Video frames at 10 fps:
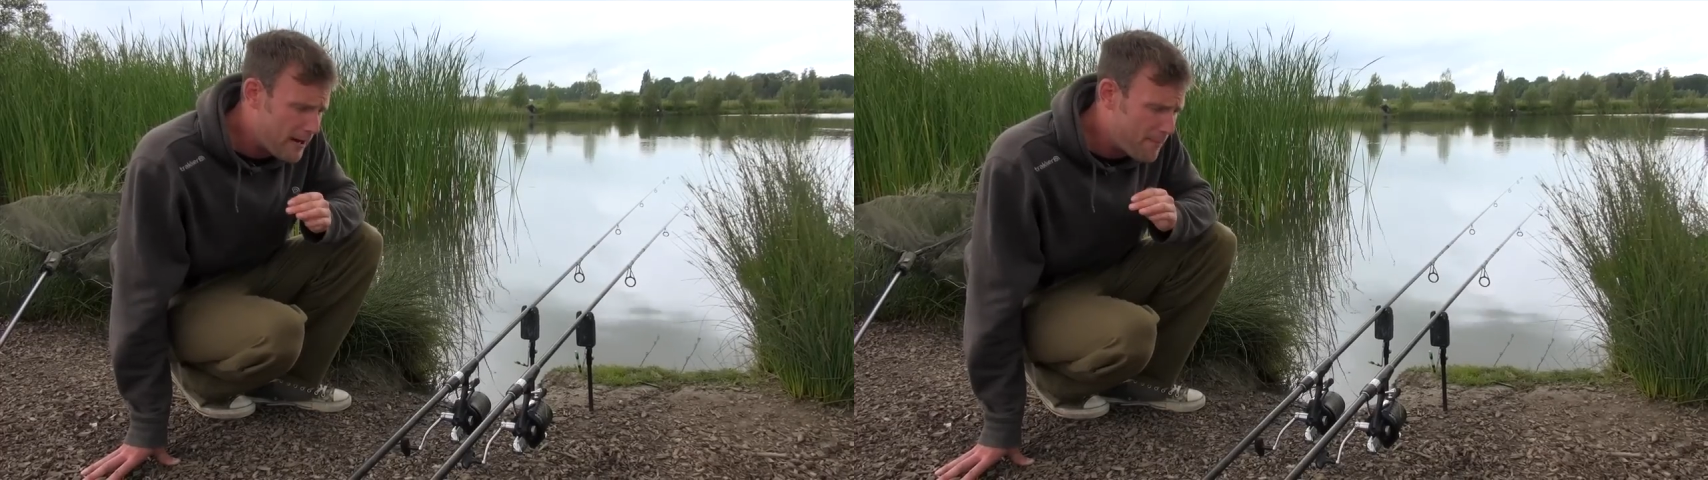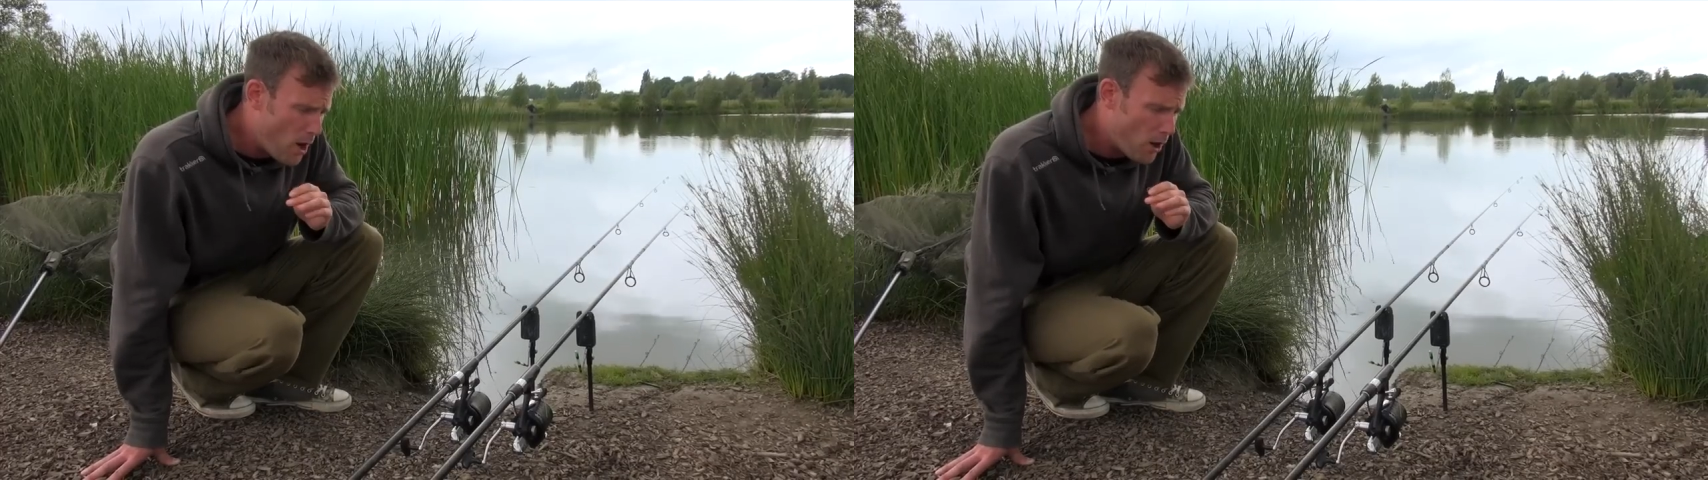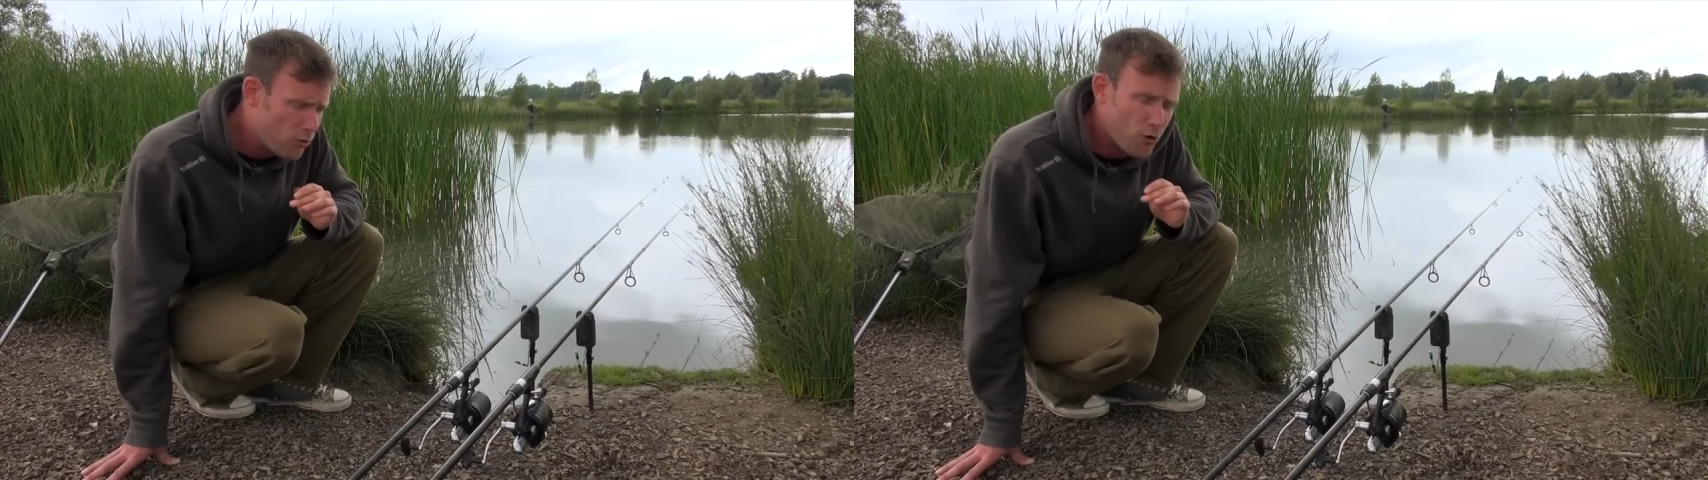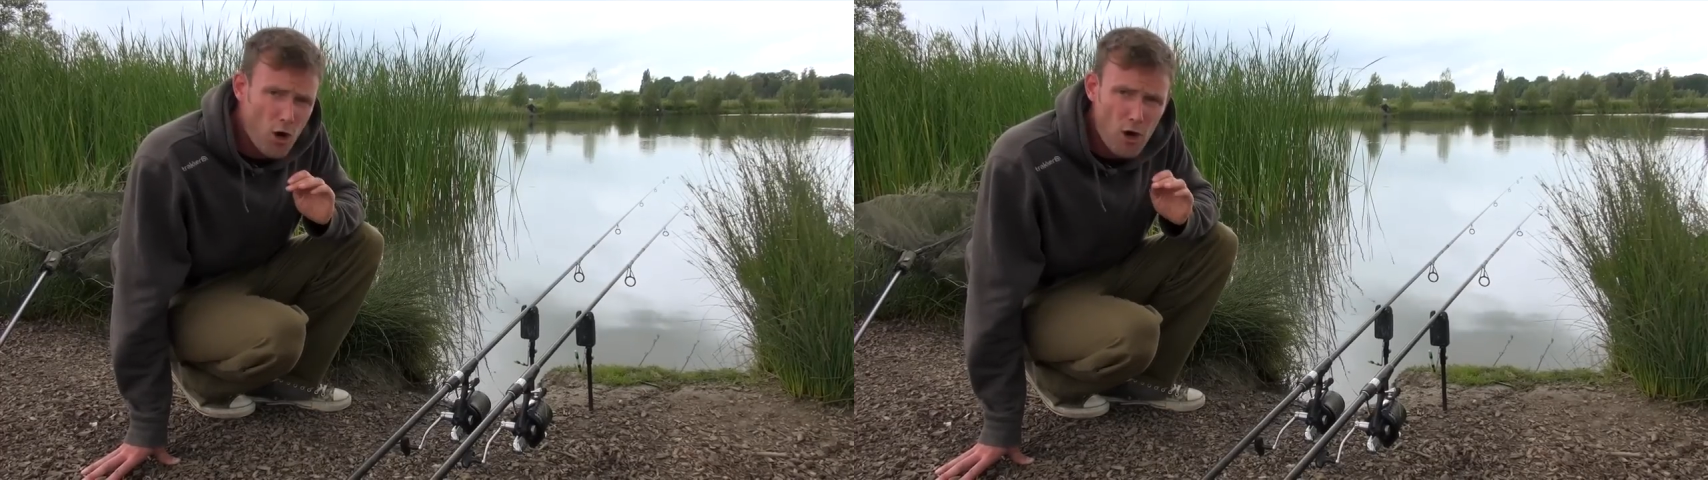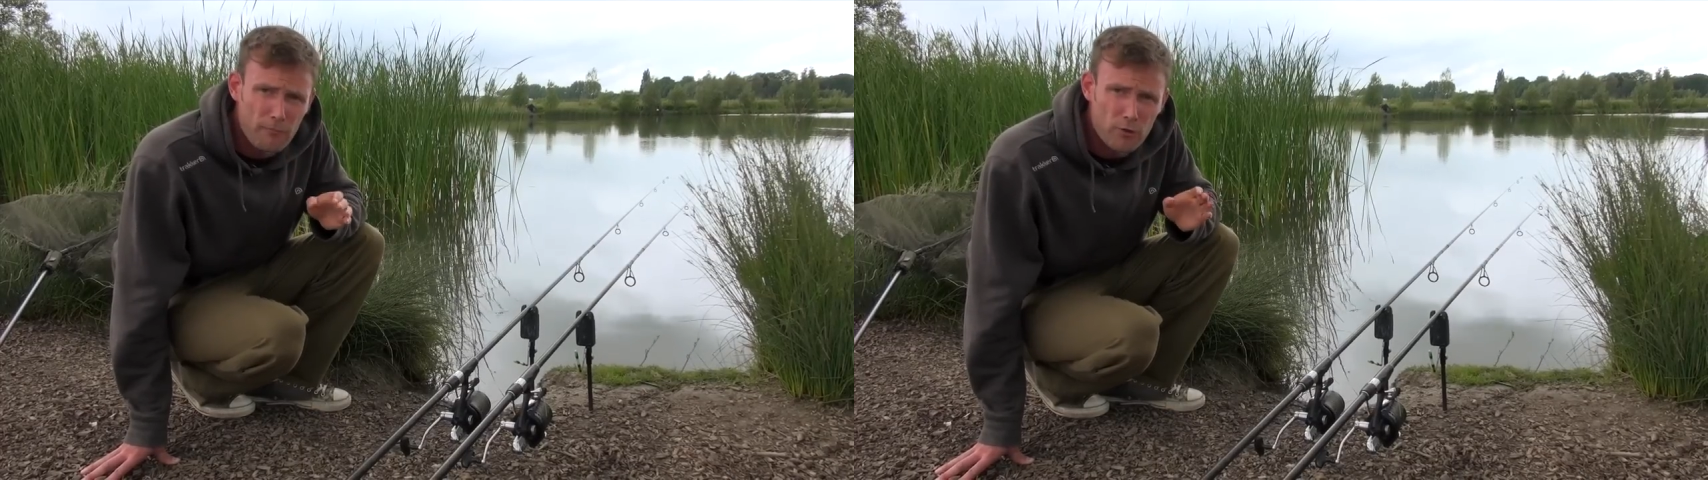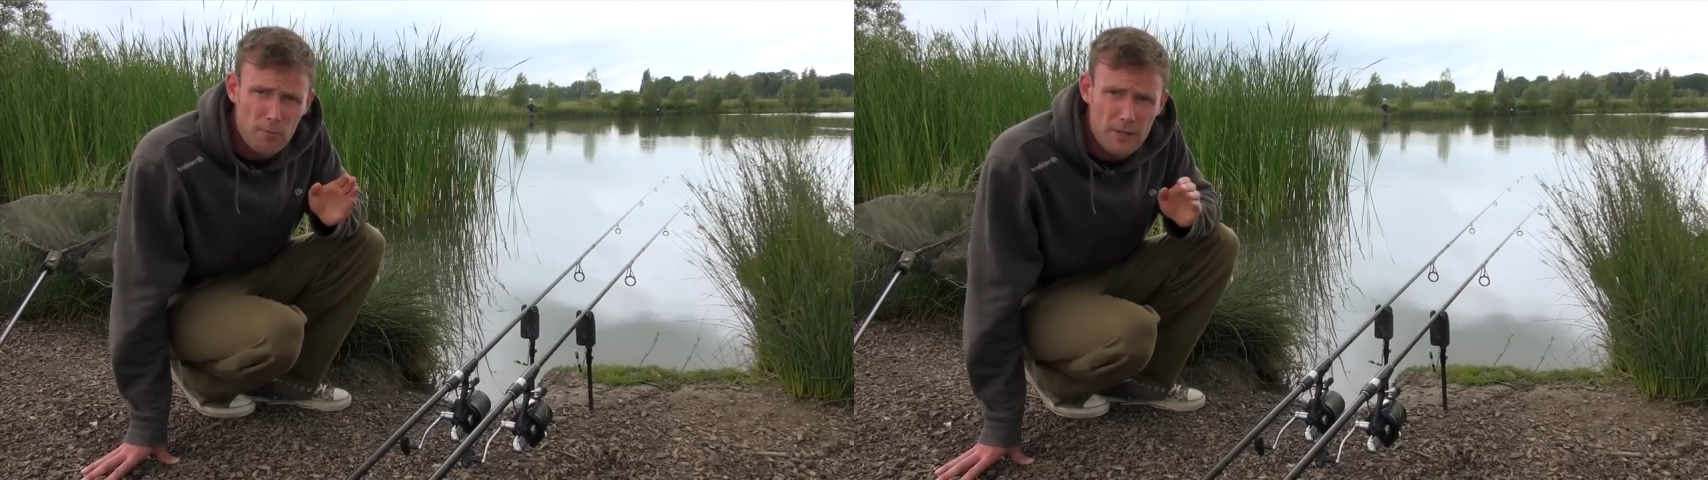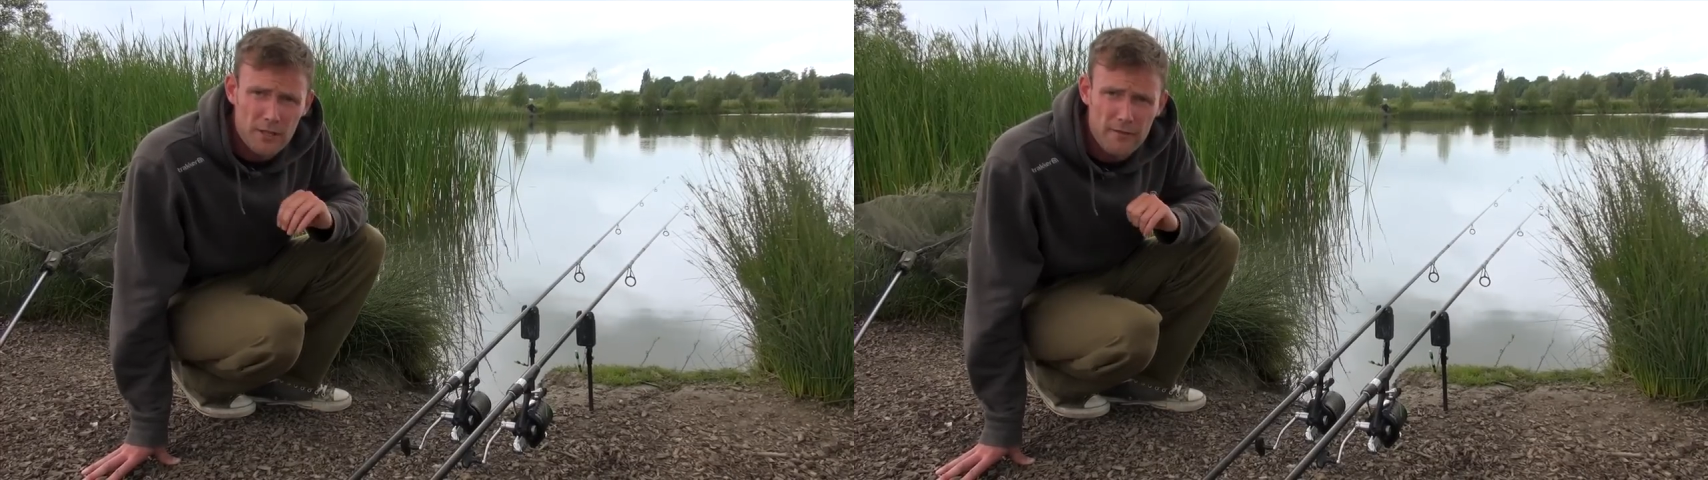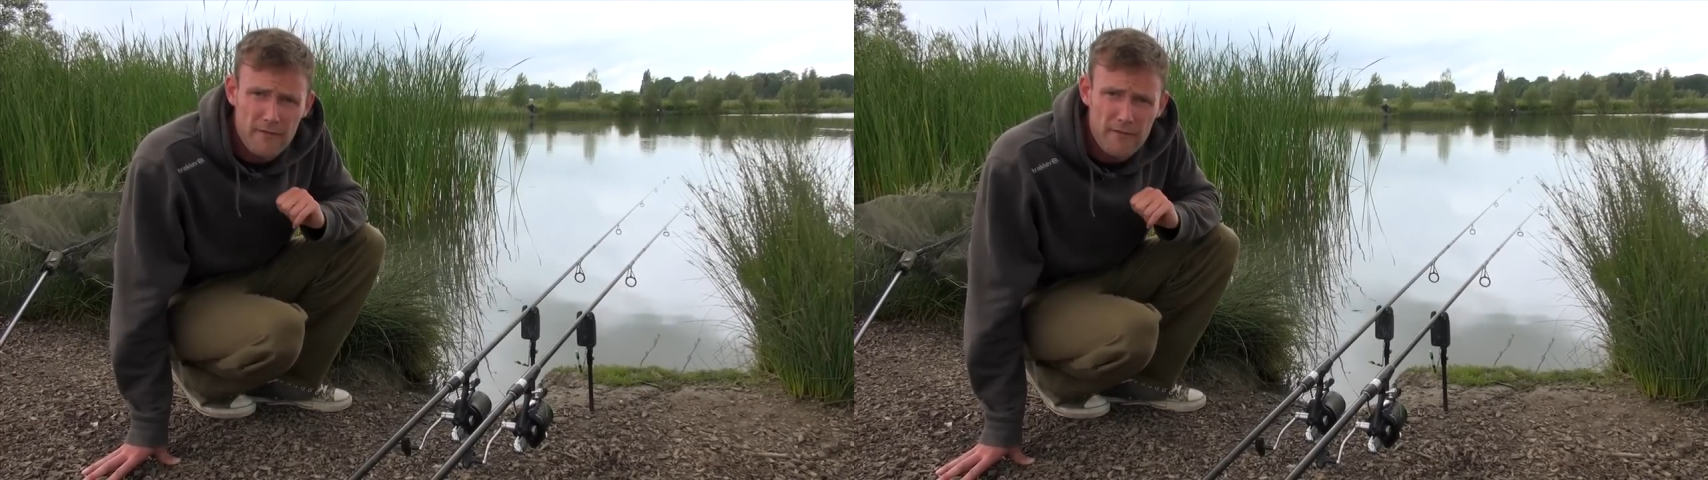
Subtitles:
a bite or not, I'm probably going to